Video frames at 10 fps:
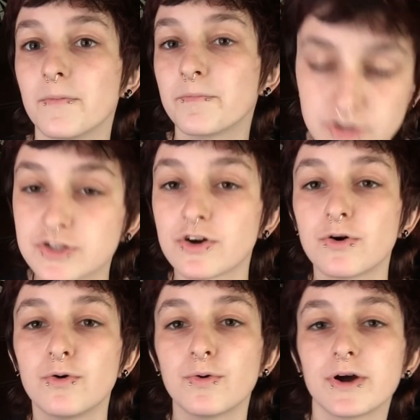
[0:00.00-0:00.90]

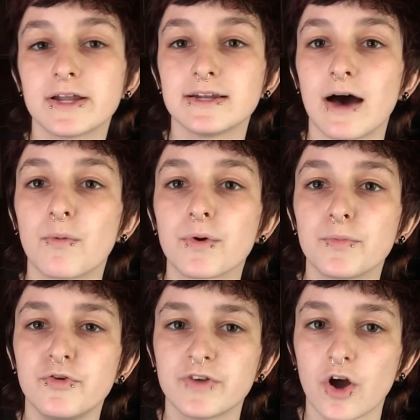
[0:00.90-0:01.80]
So now we're
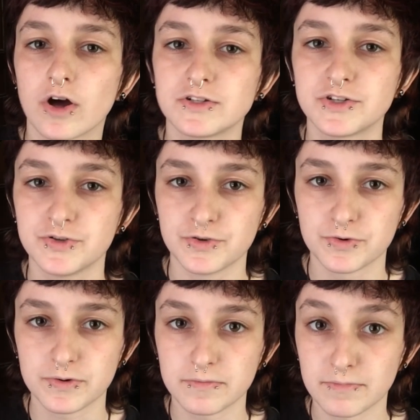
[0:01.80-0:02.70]
moving on to
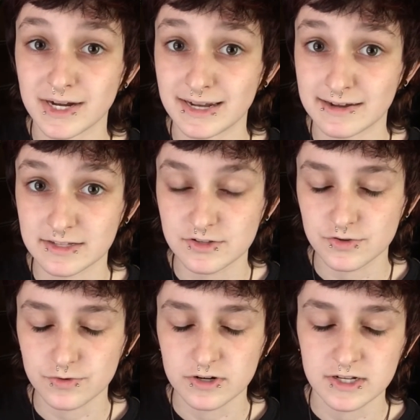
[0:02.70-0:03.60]
my dad's
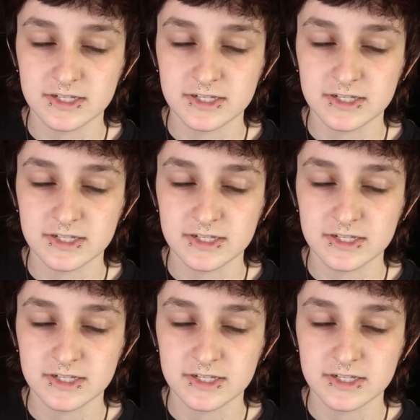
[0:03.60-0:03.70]
stories.